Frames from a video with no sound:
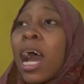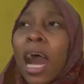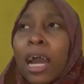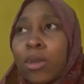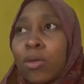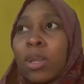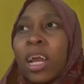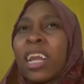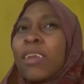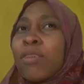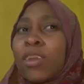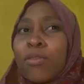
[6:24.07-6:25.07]
And
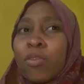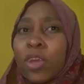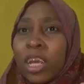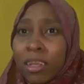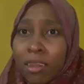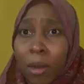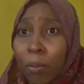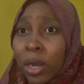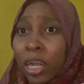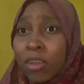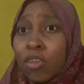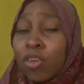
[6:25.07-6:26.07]
even if you hear someone
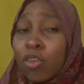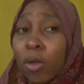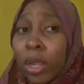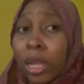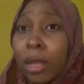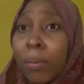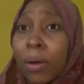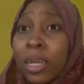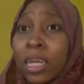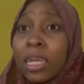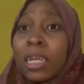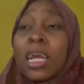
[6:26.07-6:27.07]
else talking about
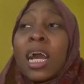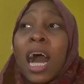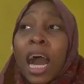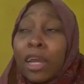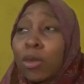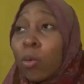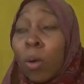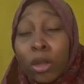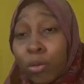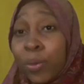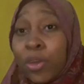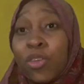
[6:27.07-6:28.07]
it and you want
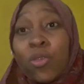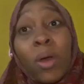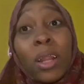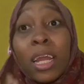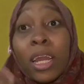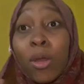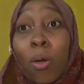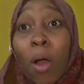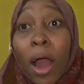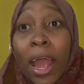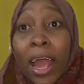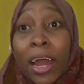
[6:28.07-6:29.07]
to be sure, then go
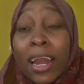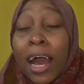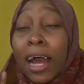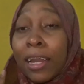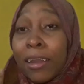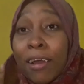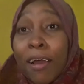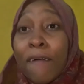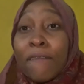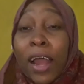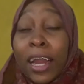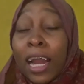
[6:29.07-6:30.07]
ahead and
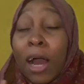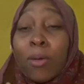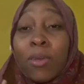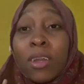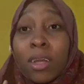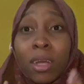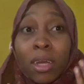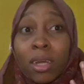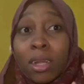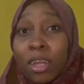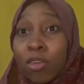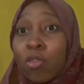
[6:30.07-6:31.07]
find out
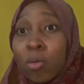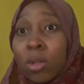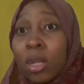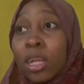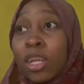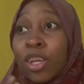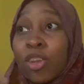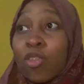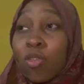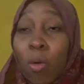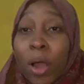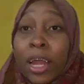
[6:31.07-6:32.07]
the truth.
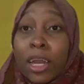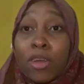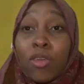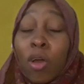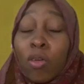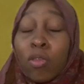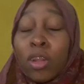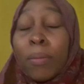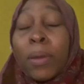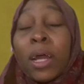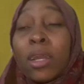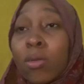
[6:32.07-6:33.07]
Just go ahead and talk to them,
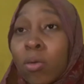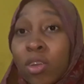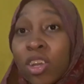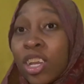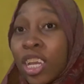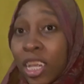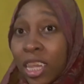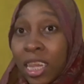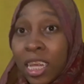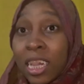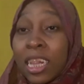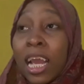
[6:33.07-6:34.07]
and don't just
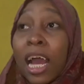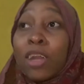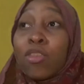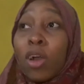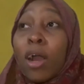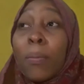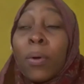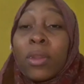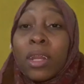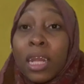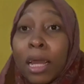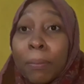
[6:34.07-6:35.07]
sit there and talk
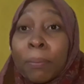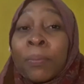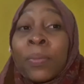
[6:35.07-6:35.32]
about them